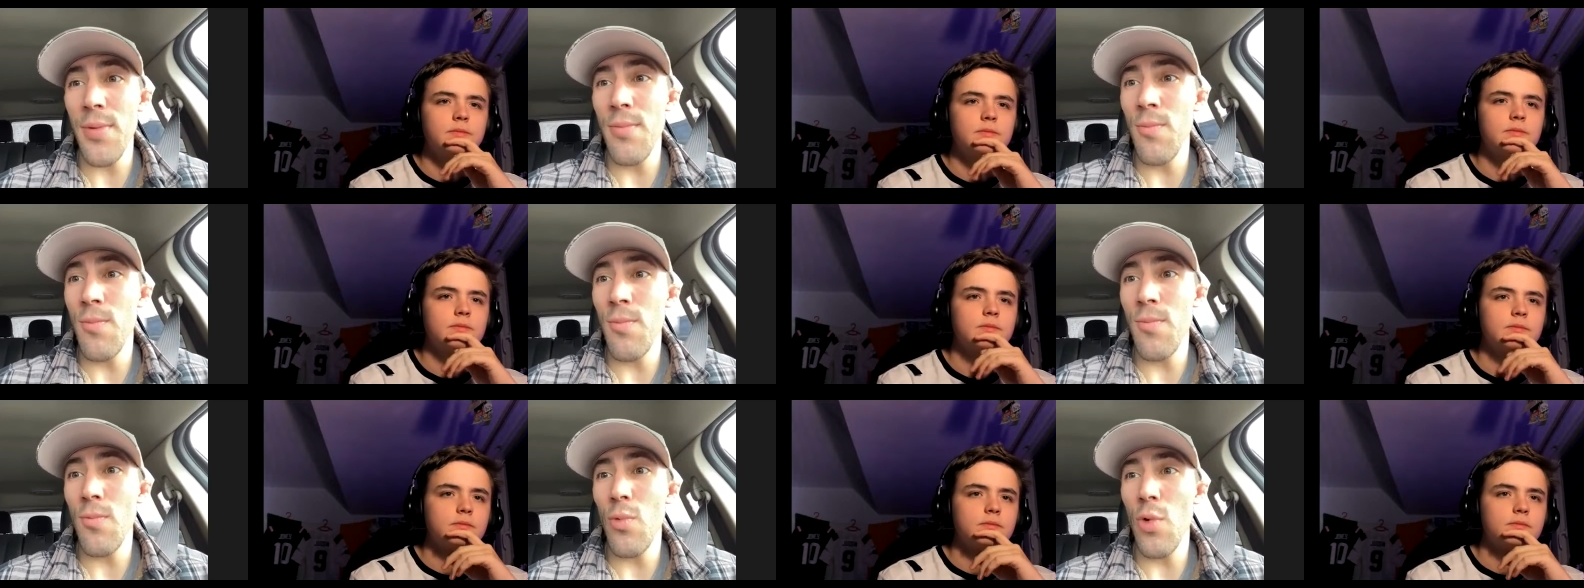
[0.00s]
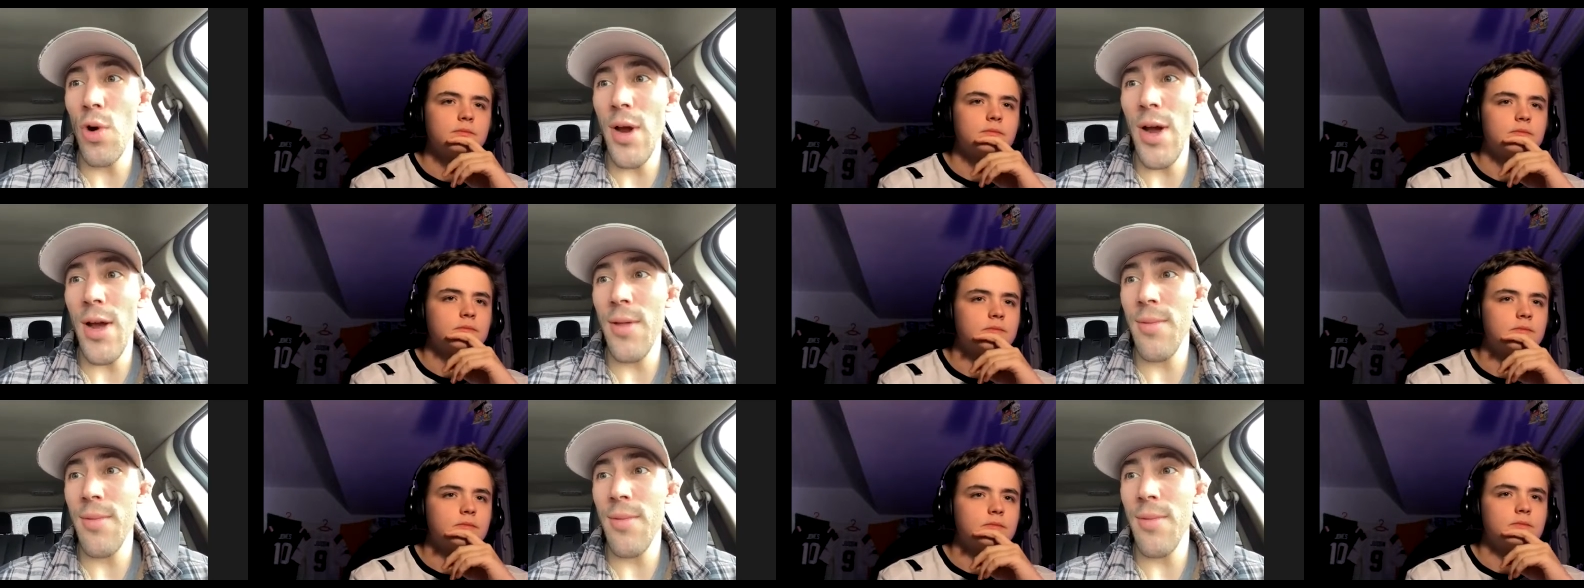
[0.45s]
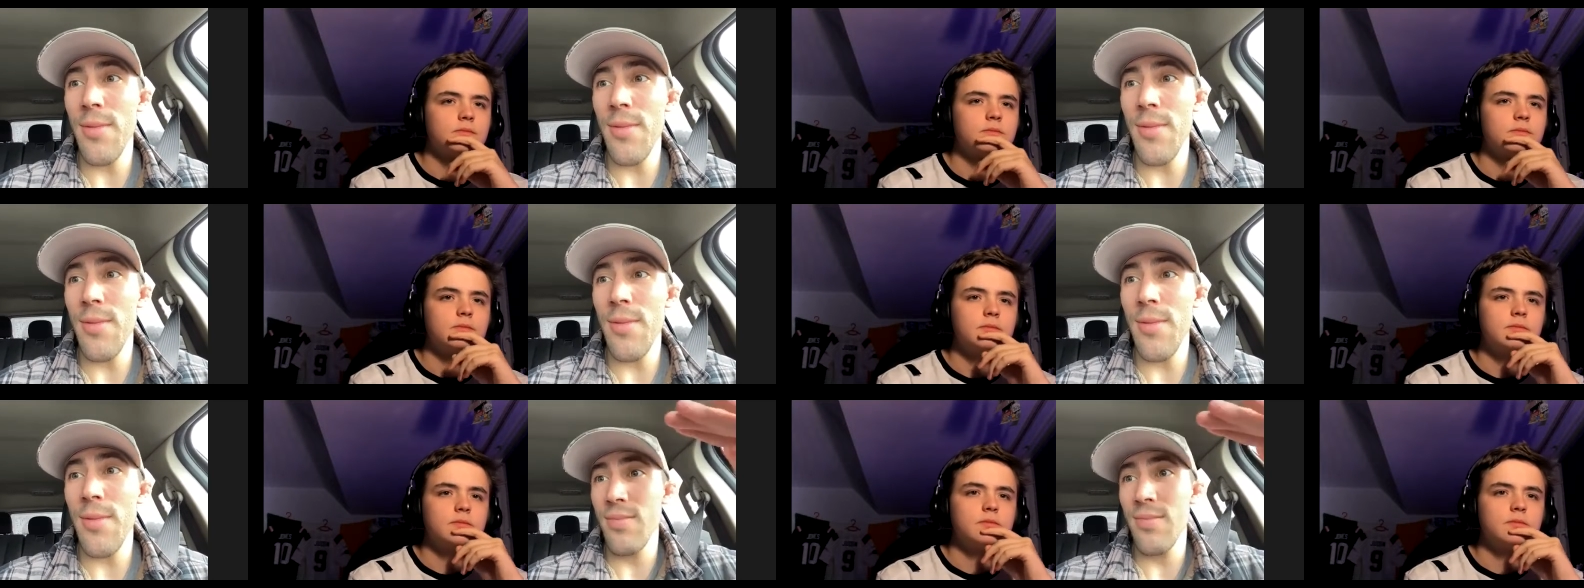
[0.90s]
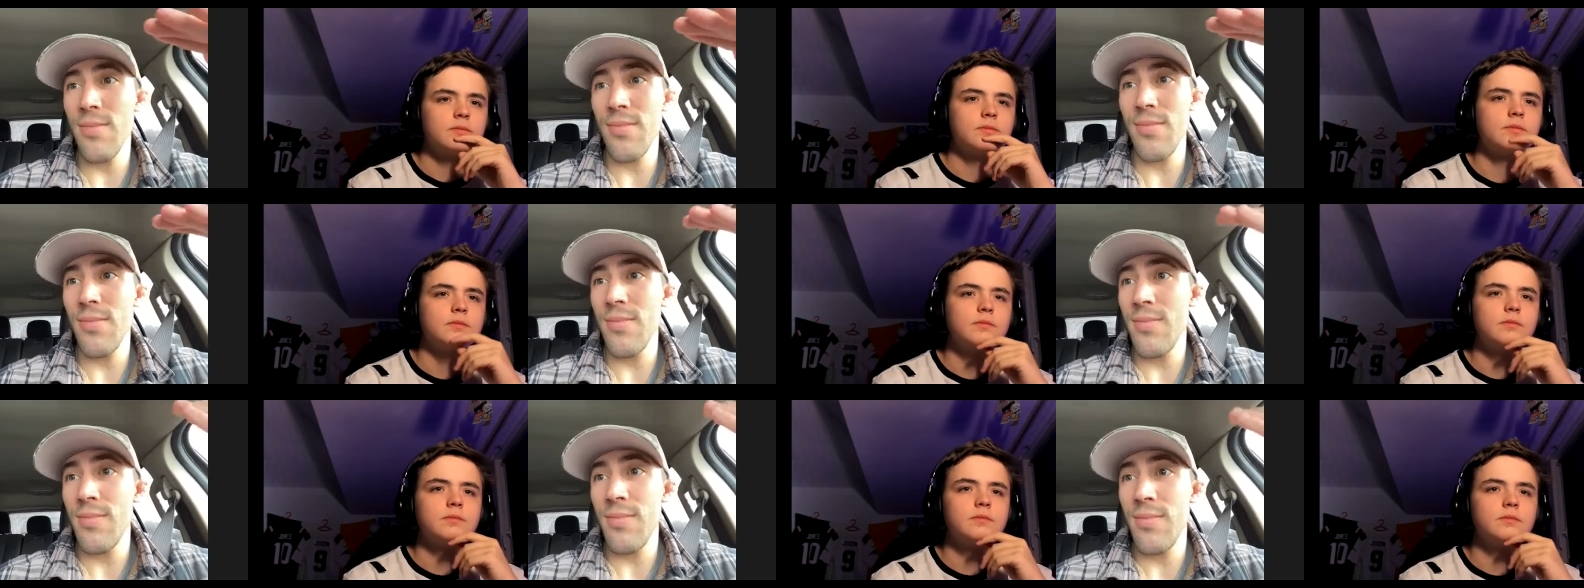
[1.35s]
Speaker 1: and were at,
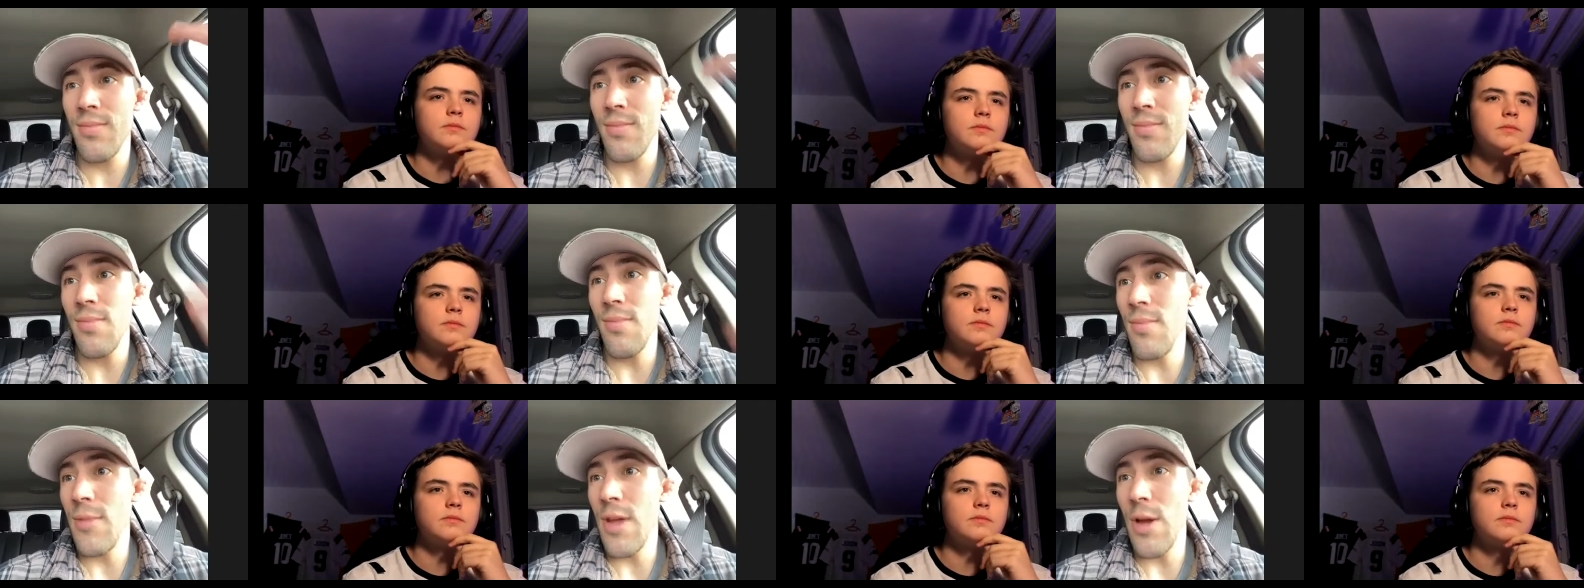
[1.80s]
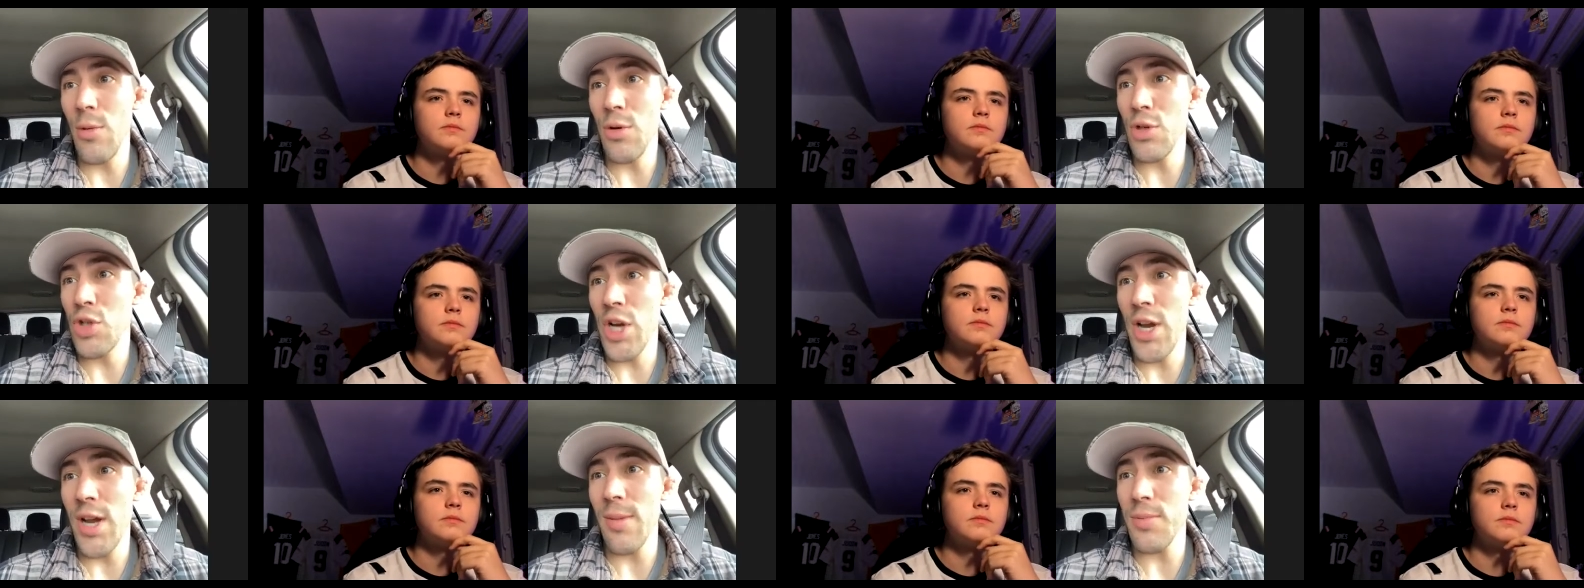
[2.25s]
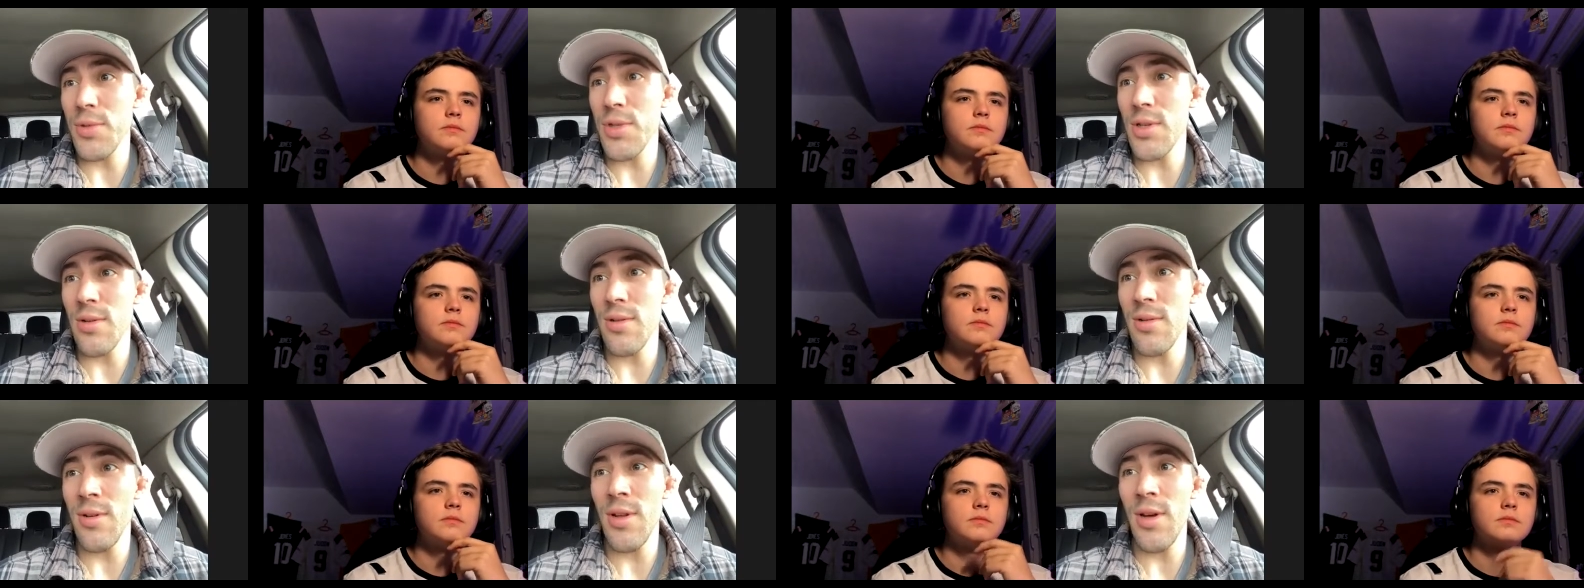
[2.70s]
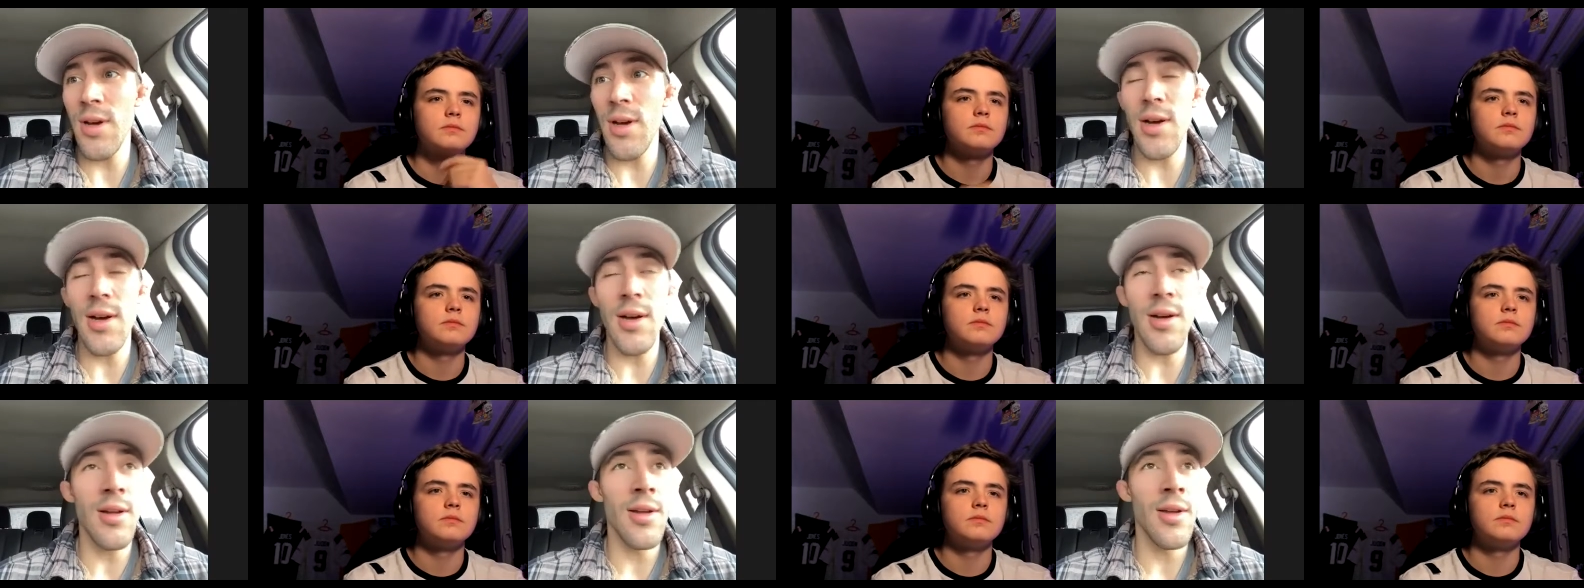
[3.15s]
they were champs. And,
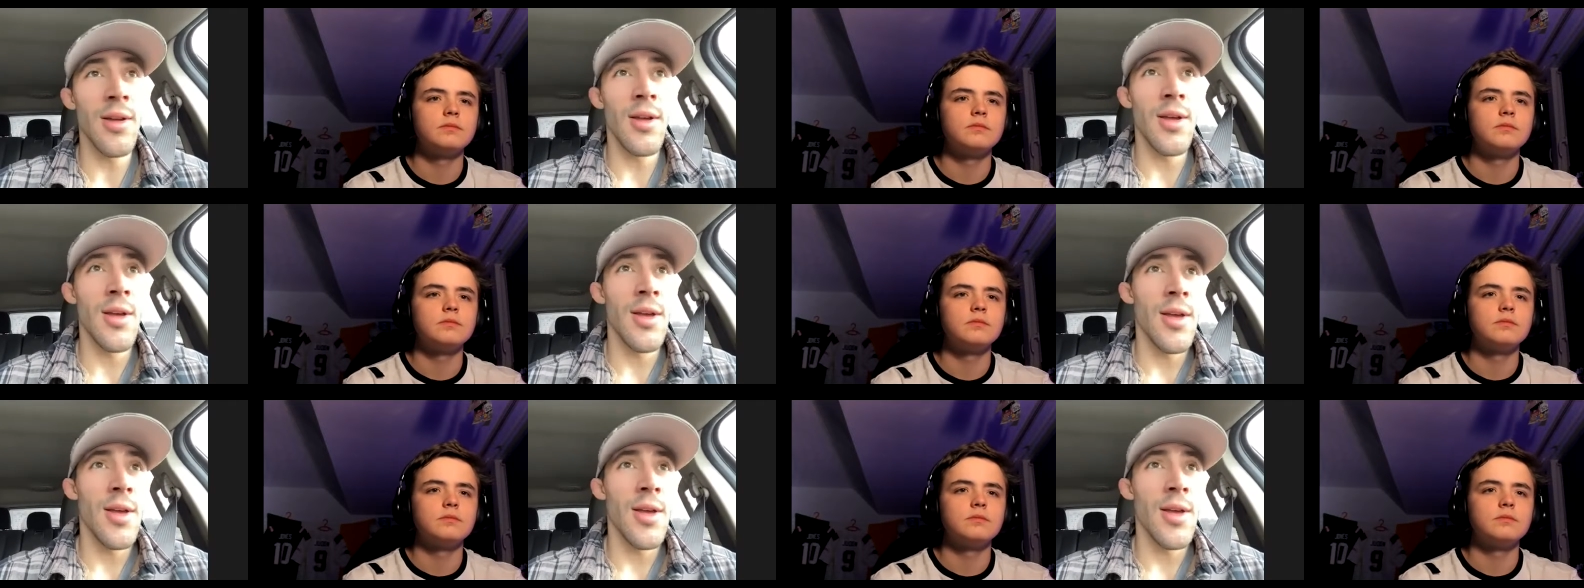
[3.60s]
uh,